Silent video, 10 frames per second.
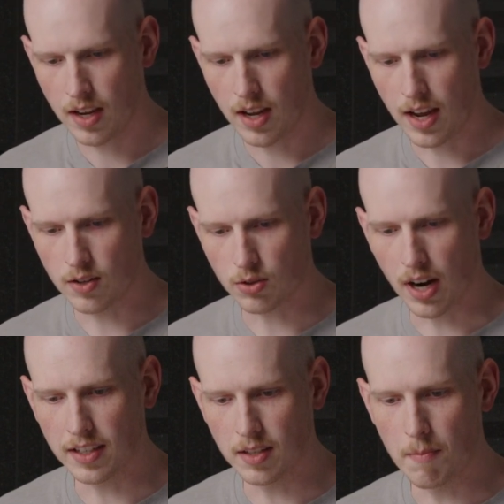and
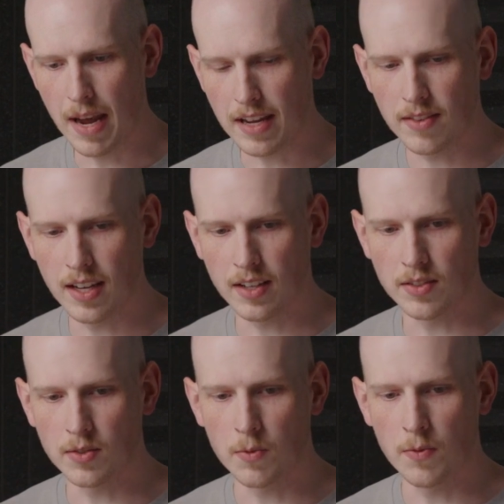trying to make
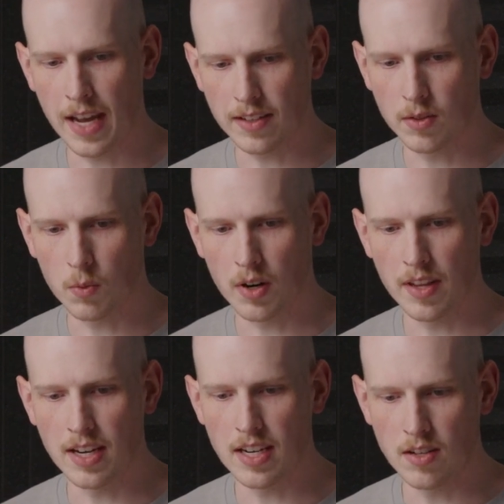things fit where
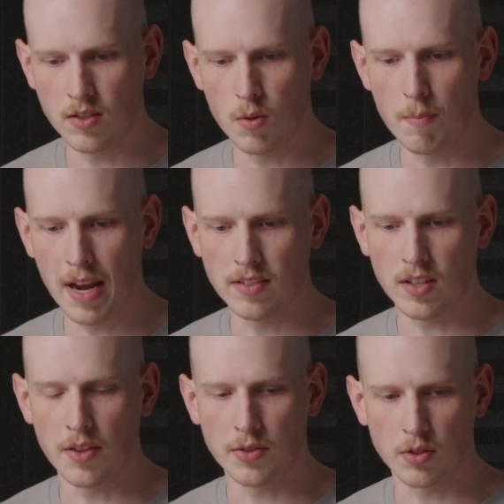they need to based
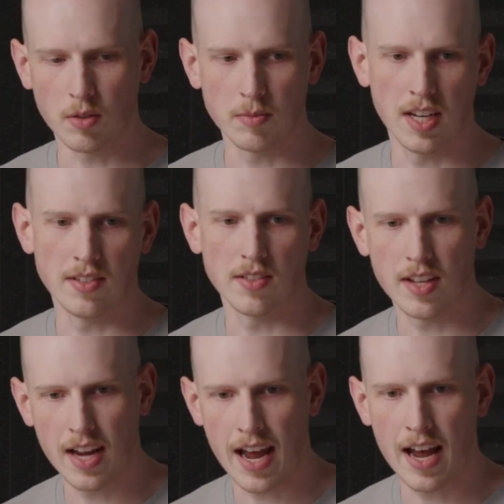on the circumstances
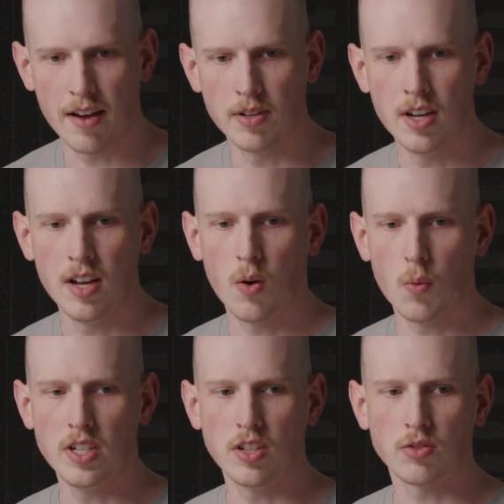they have,
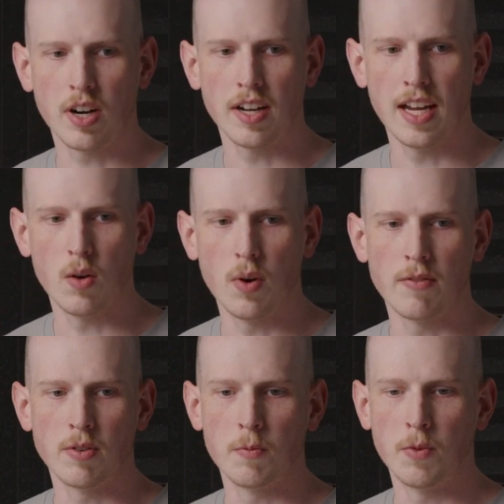we just try to take
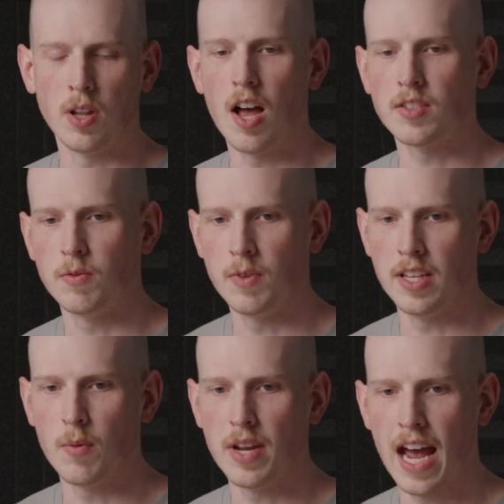whatever philosophy
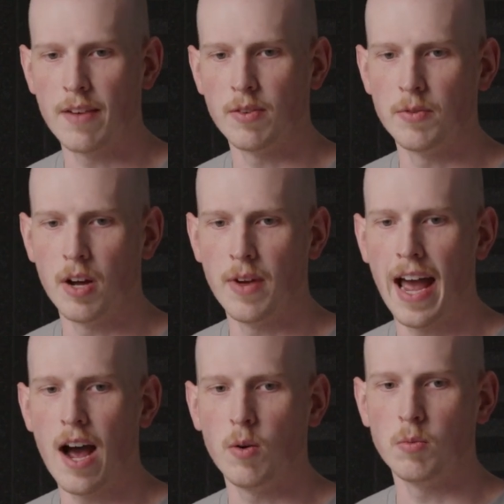that we have of
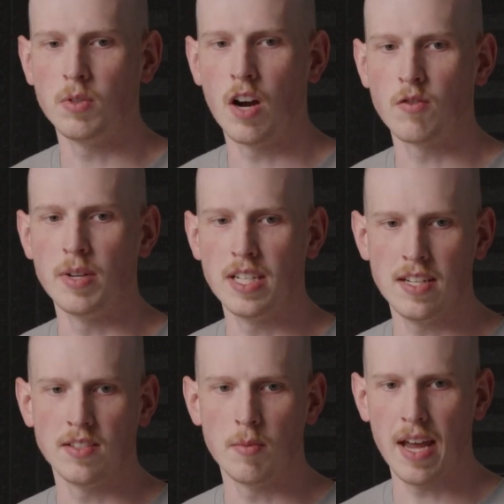how government
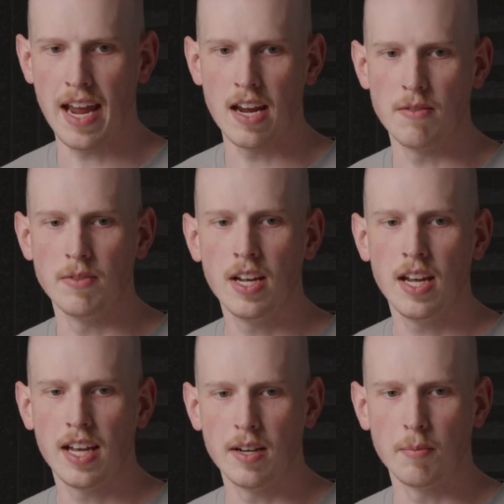needs to behave
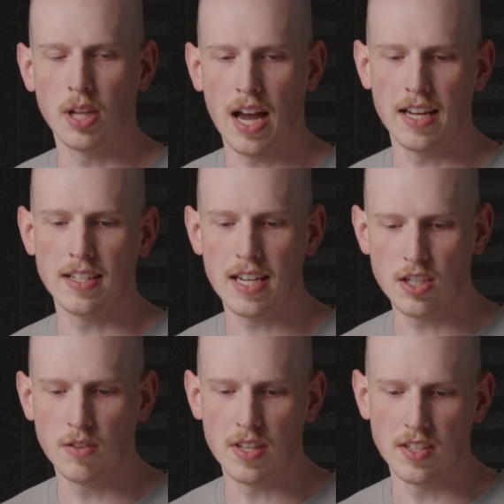and apply it to
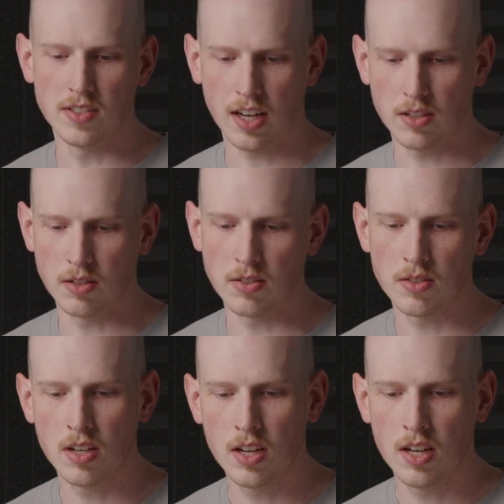each of these
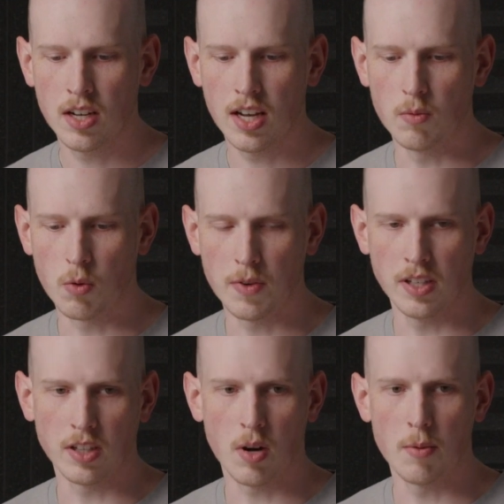sectors. And we're
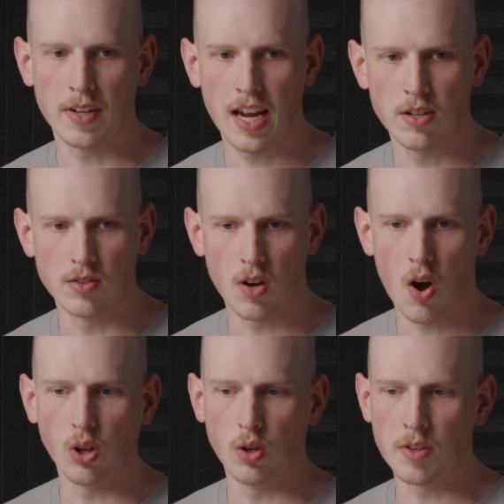feeling the ramifications
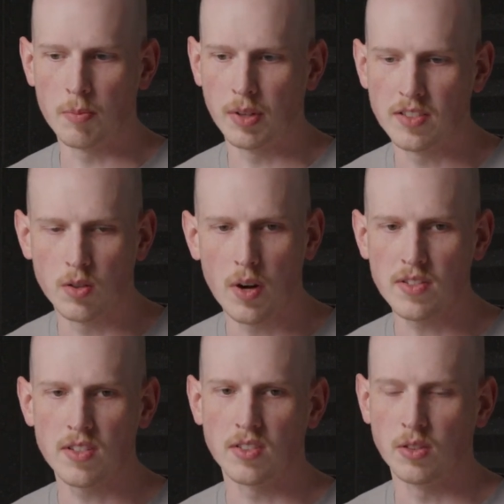all over the place. So
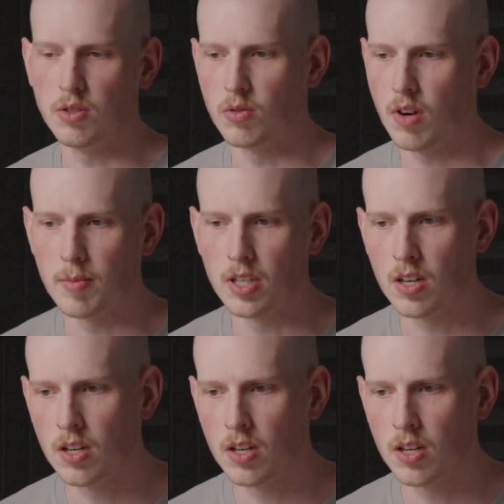what's the solution, Robert?